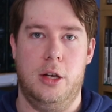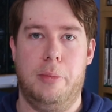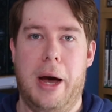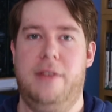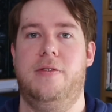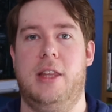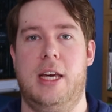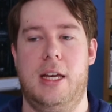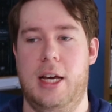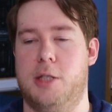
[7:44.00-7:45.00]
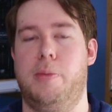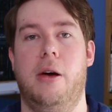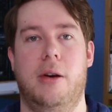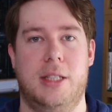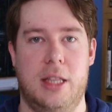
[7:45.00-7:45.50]
pay for the
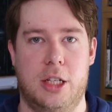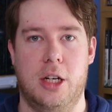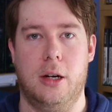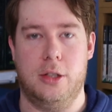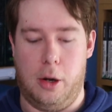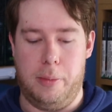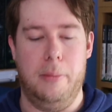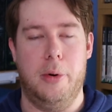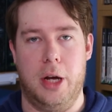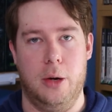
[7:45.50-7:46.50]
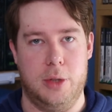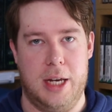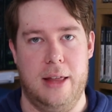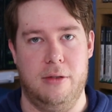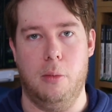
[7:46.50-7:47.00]
experience in the junk shop and putting it all
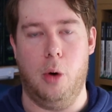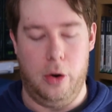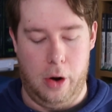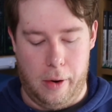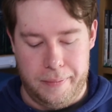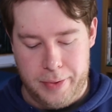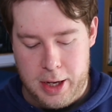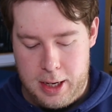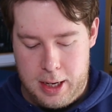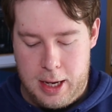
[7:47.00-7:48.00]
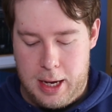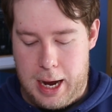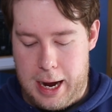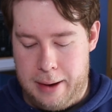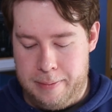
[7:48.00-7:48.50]
together and whatnot.
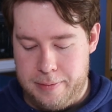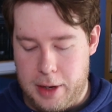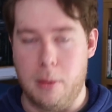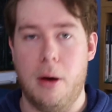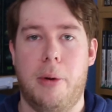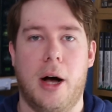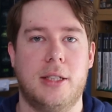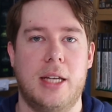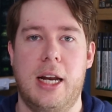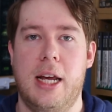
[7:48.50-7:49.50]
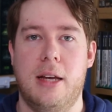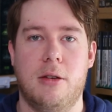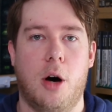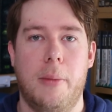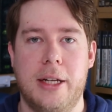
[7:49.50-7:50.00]
I won't pass any
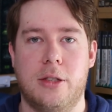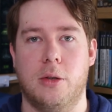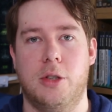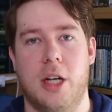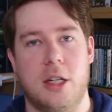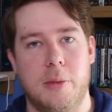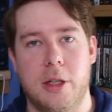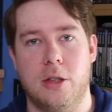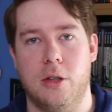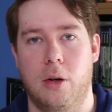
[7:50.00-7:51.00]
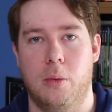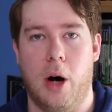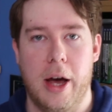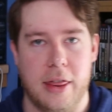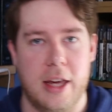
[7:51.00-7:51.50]
comments or judgments on what
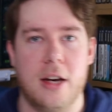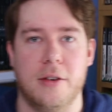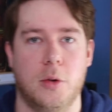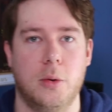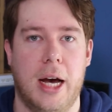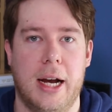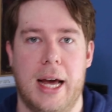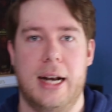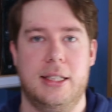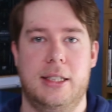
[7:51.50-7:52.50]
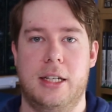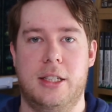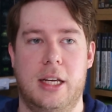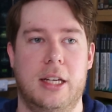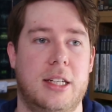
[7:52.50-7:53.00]
I think of all that Galaxy's Edge
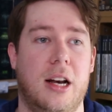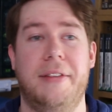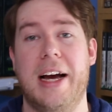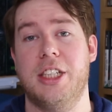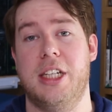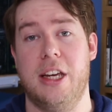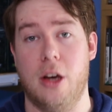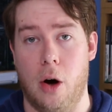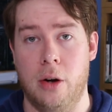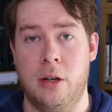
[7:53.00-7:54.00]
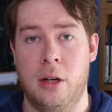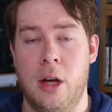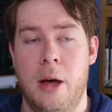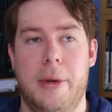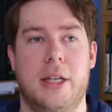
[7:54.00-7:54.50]
thing until I've actually gone,
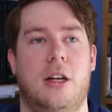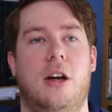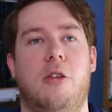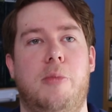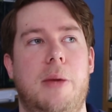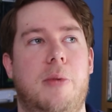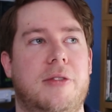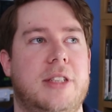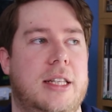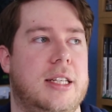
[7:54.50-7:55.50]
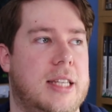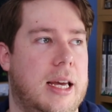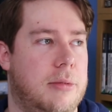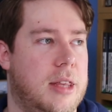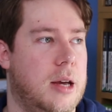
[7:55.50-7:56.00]
because a lot of people have said the
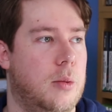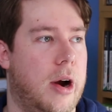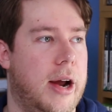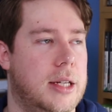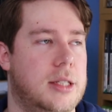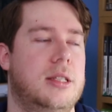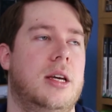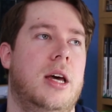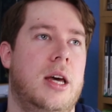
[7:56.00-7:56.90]
same thing, where it's,